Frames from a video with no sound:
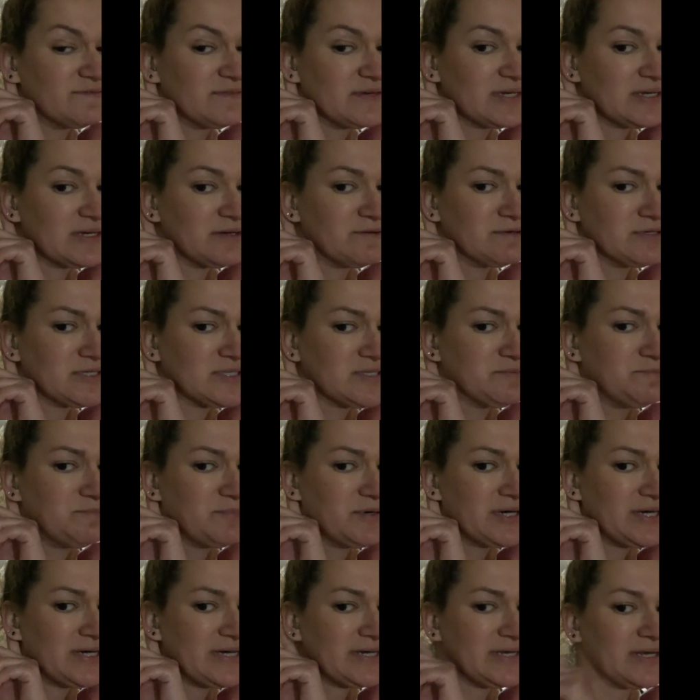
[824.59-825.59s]
it was
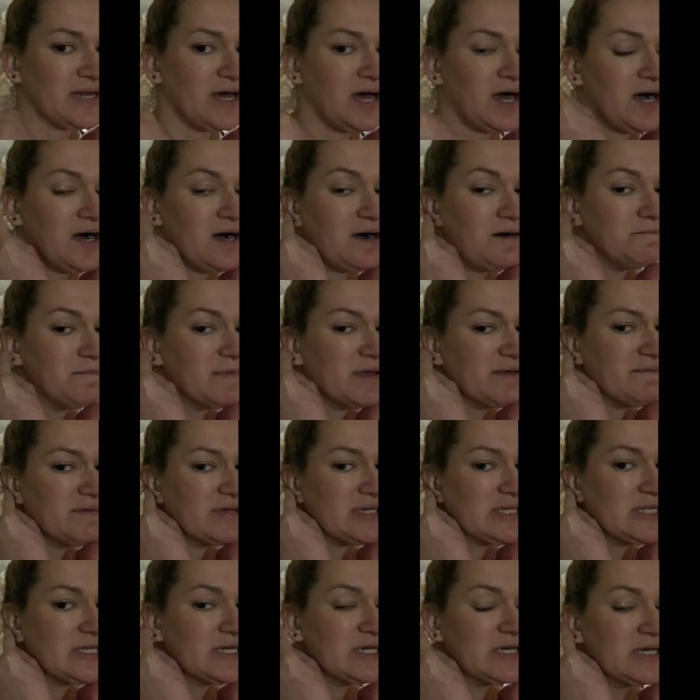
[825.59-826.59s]
put
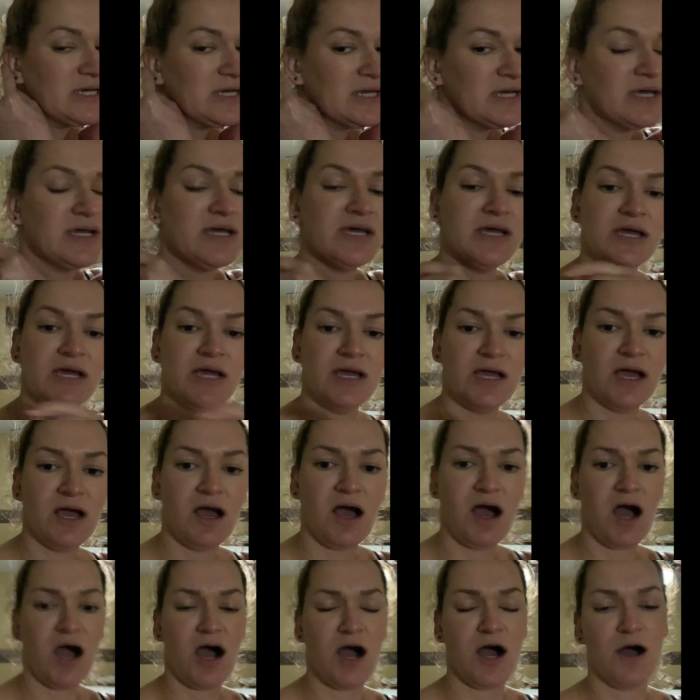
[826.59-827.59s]
maybe
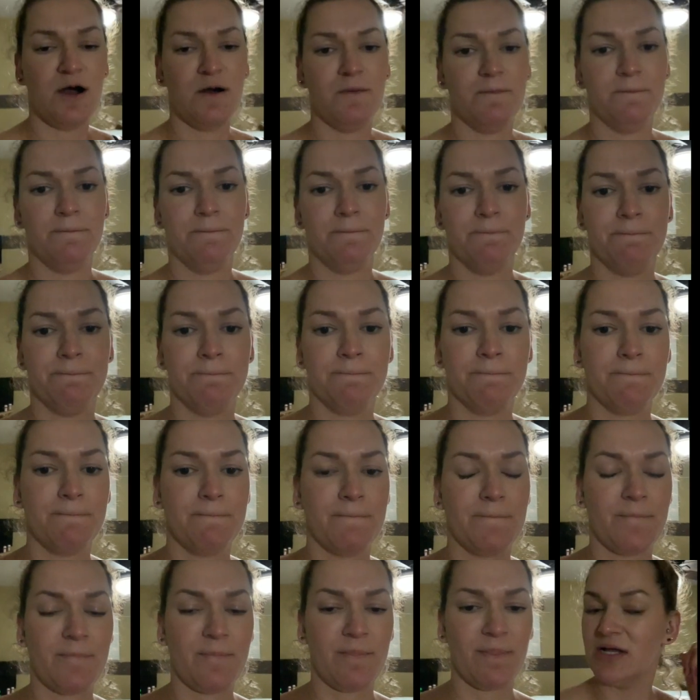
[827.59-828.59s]

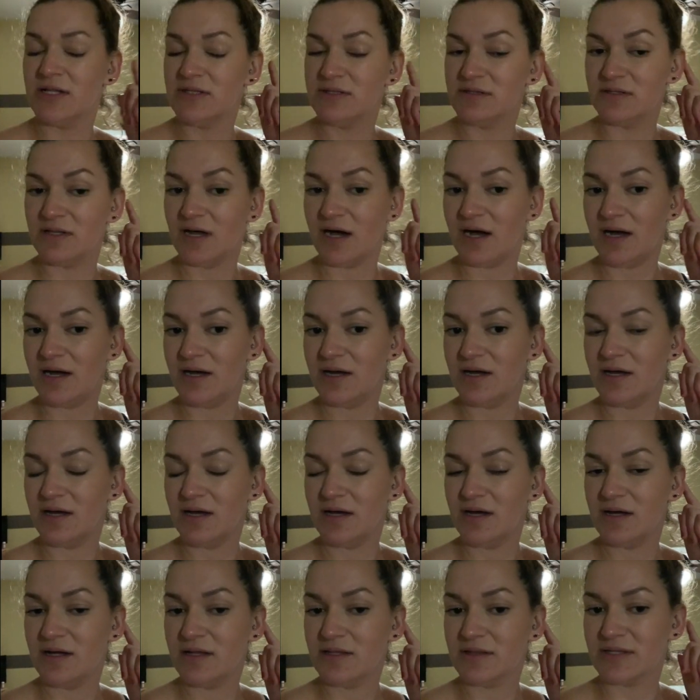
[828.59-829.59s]
not
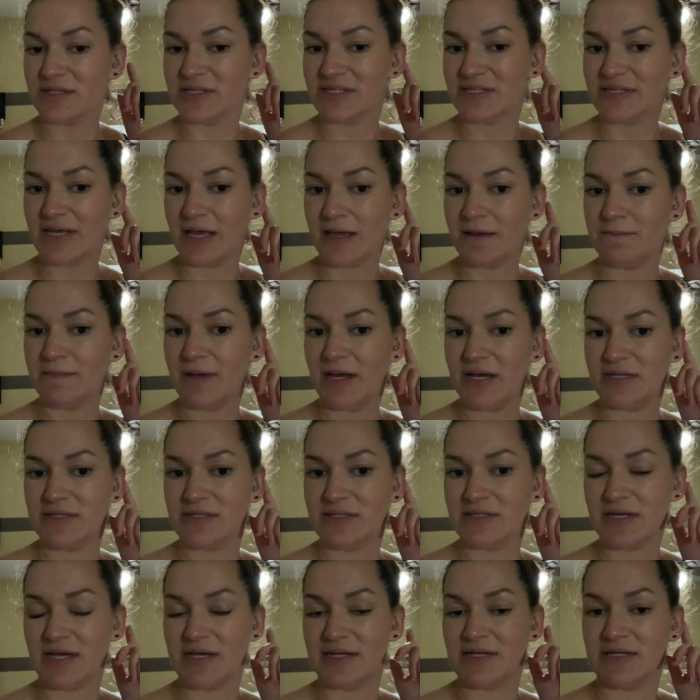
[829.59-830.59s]
the same
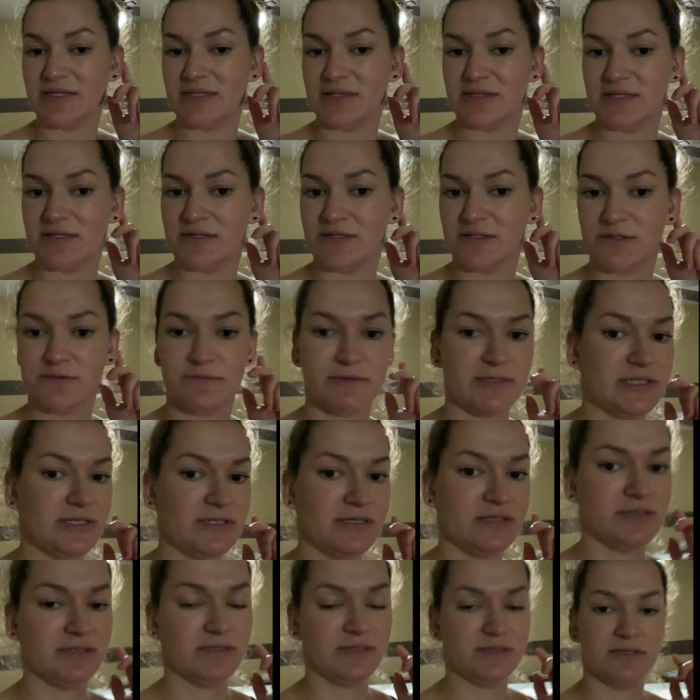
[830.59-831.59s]
as I did this
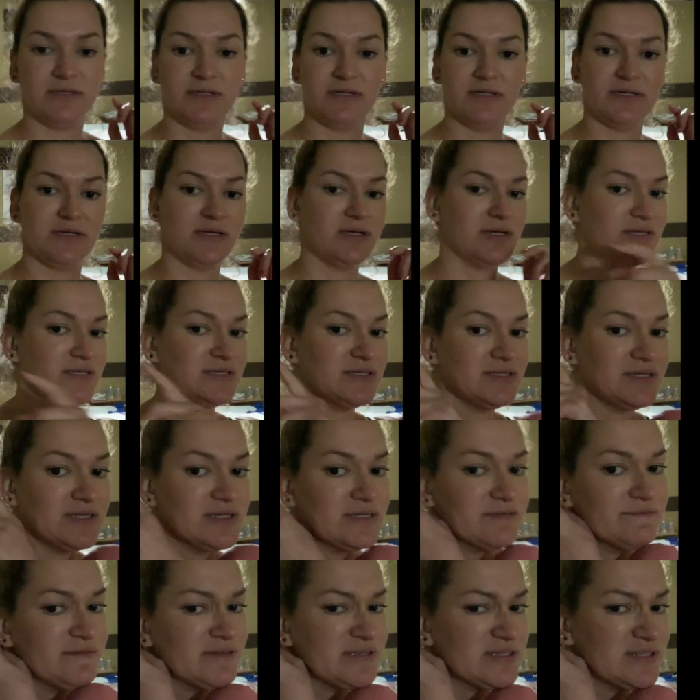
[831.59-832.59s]
one, because
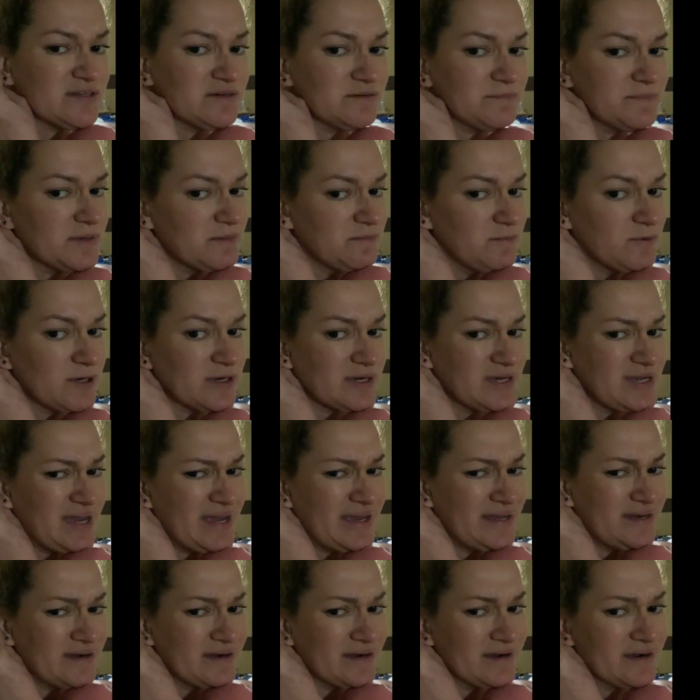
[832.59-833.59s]
it feels a little bit more
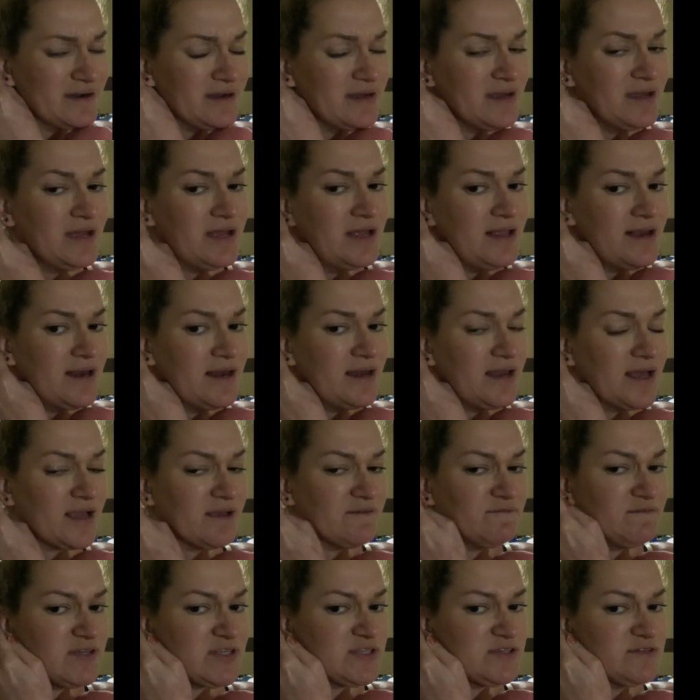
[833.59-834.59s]
tighter,
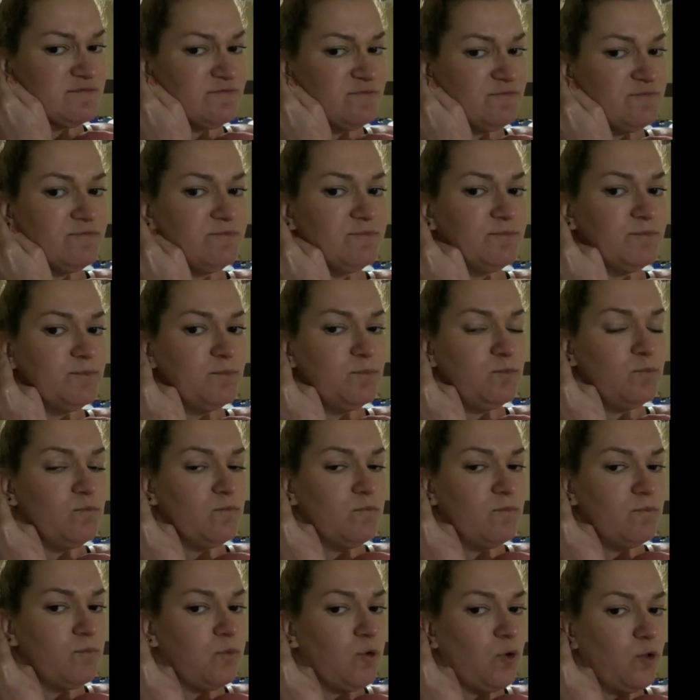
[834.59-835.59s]
like if it's
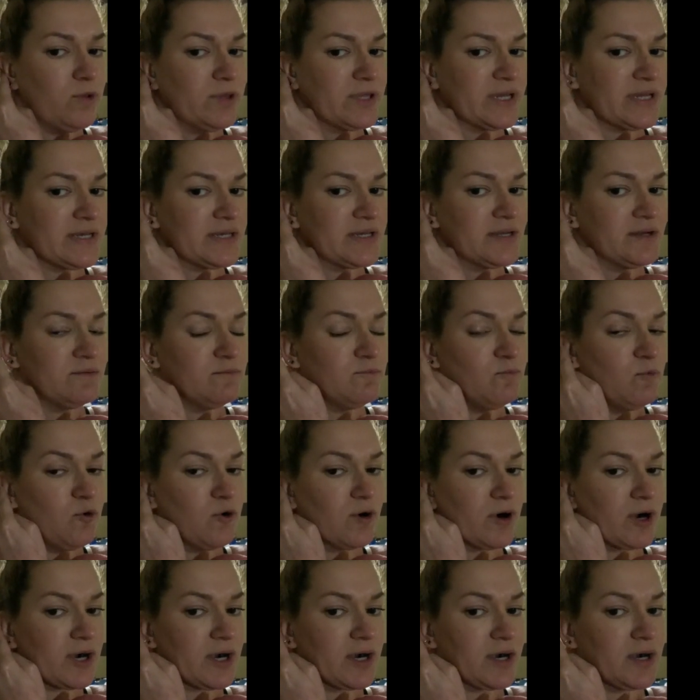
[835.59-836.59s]
pulling
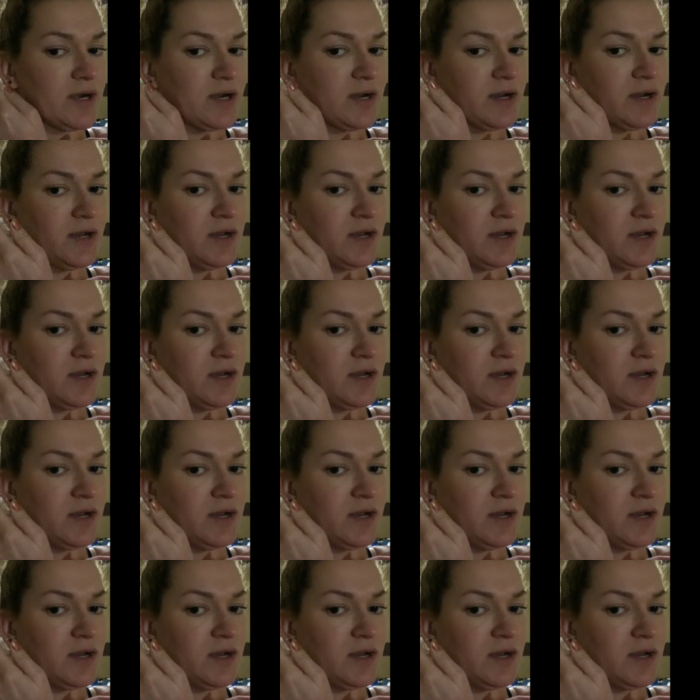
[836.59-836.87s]
more